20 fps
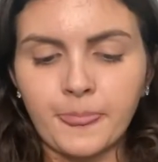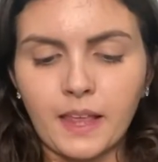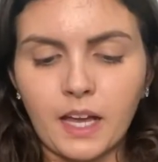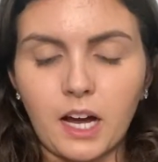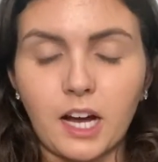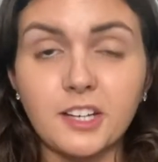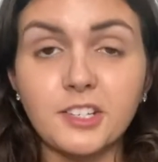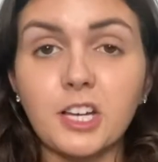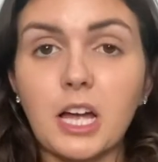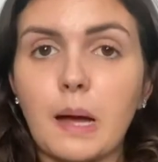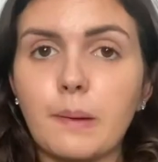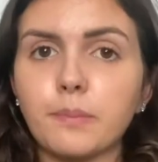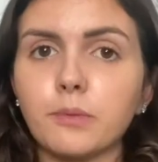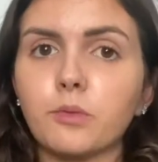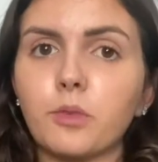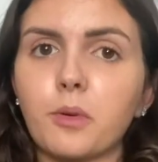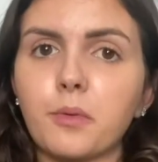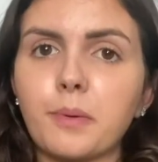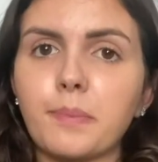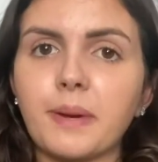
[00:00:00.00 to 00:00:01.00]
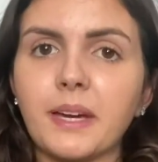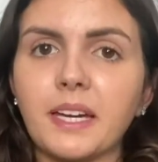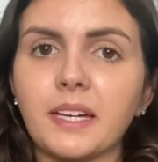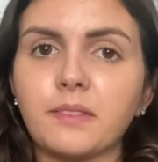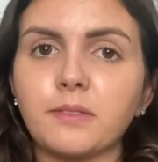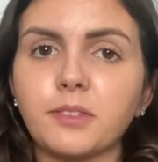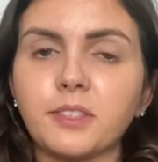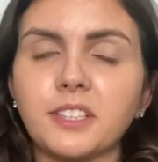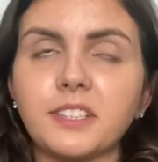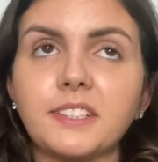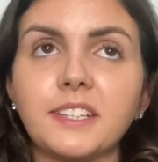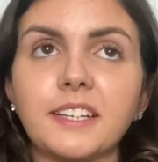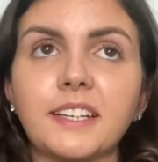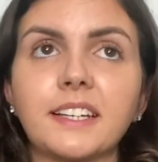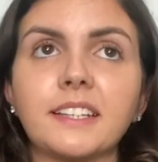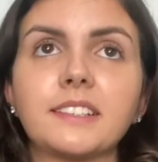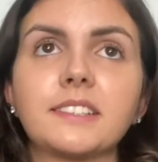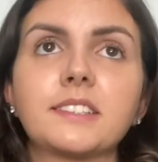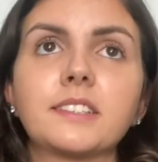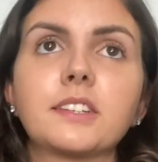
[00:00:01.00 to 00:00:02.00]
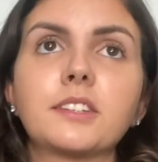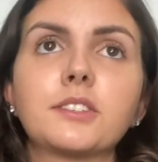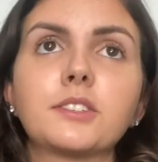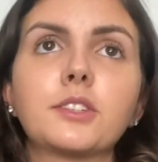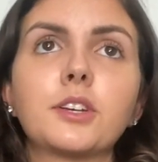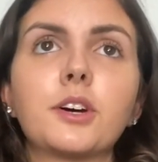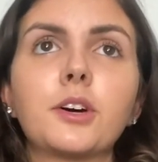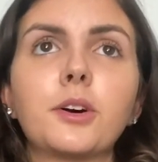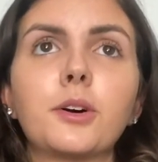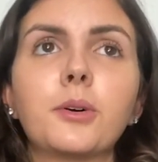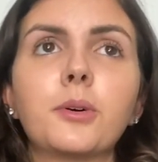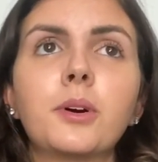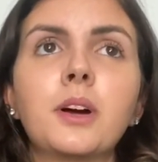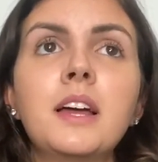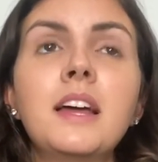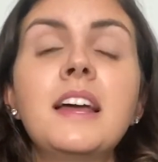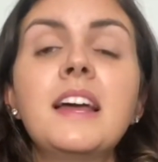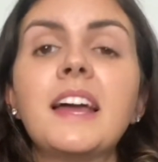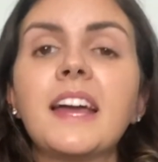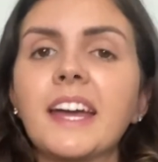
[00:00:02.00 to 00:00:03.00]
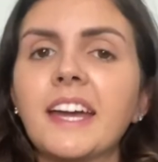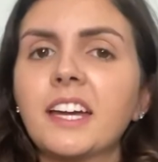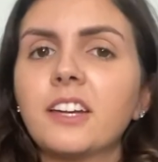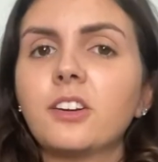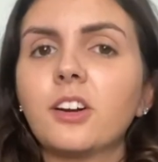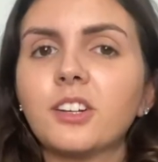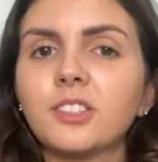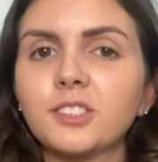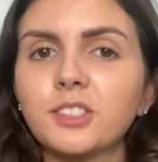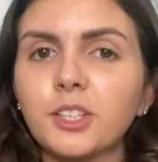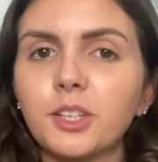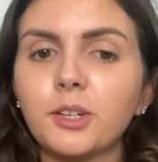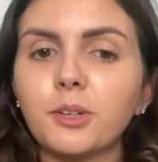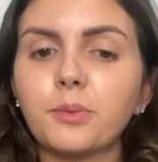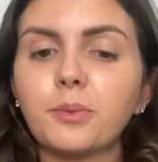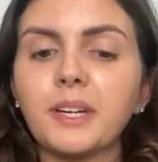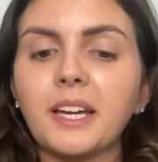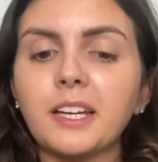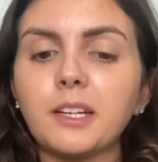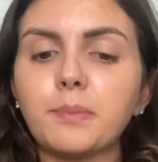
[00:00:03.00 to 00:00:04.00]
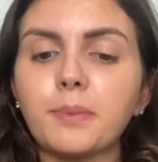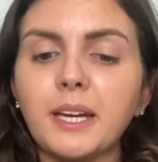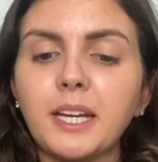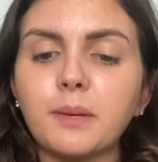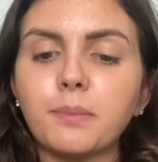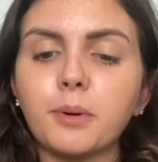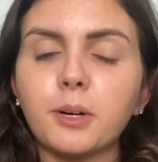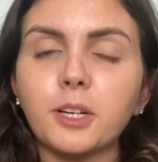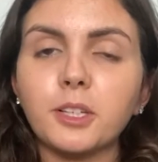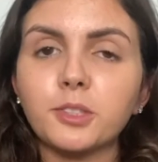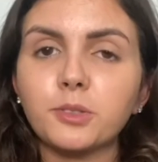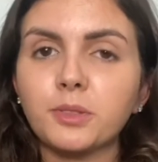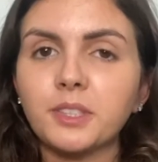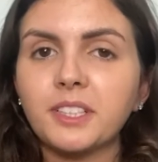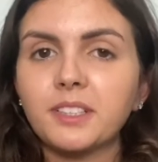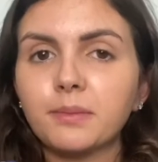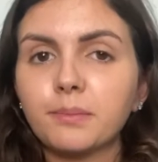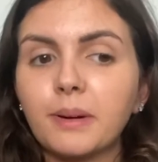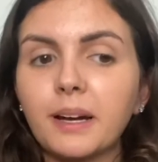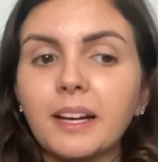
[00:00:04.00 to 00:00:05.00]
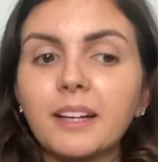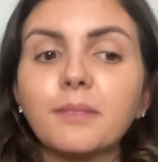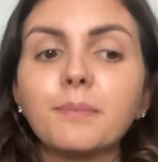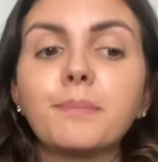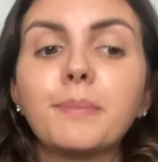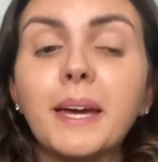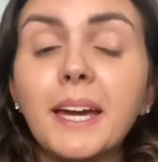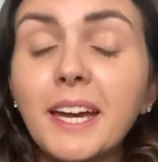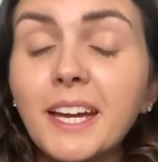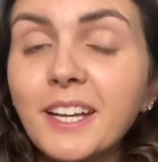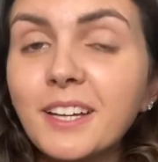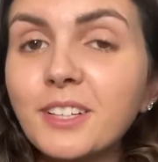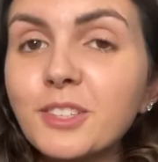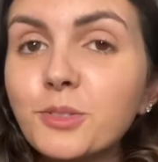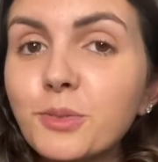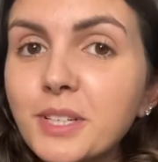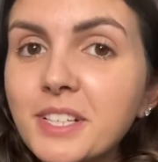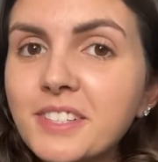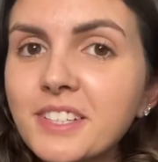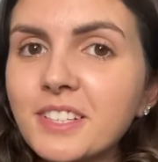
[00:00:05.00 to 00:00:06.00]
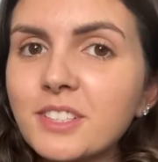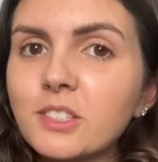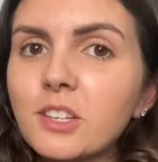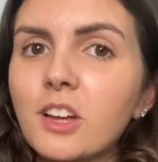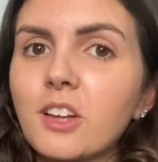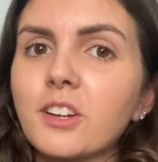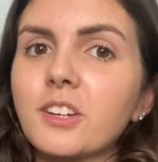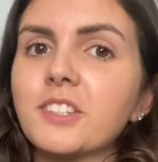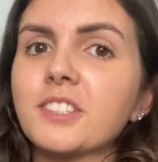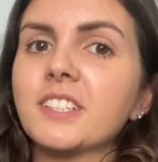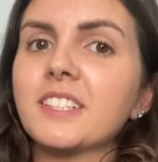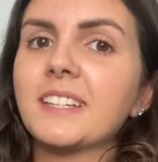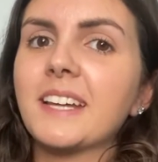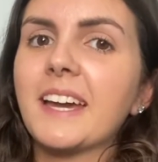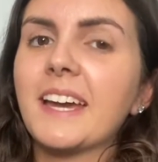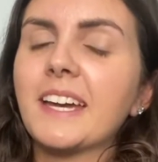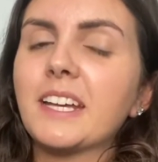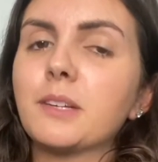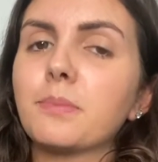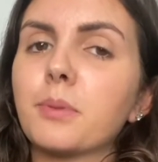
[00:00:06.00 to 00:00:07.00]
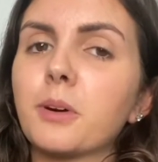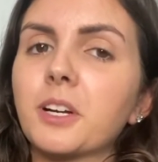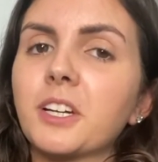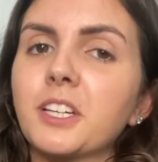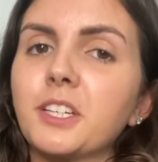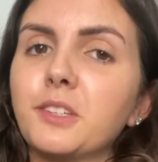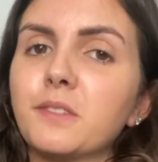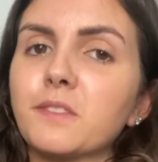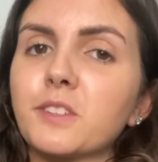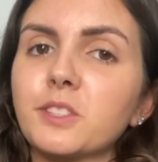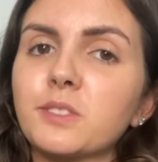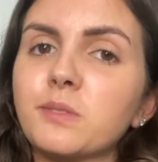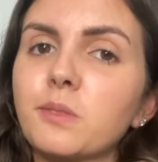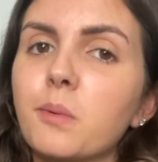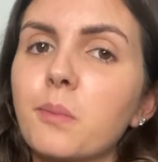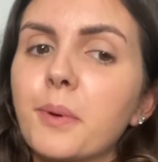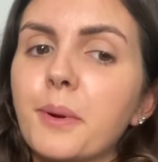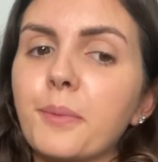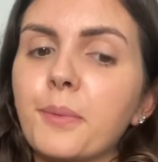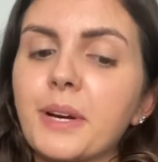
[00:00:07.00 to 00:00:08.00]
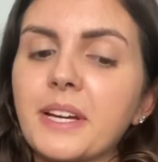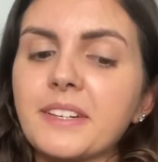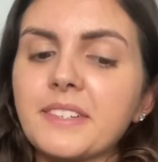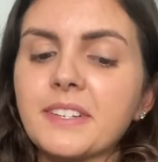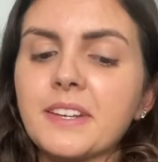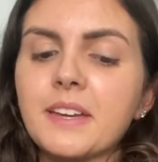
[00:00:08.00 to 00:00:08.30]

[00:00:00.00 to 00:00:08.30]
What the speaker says: top of what we paid for the tickets. So, and also we had to pay to pay $26 a day to park at Universal when we went.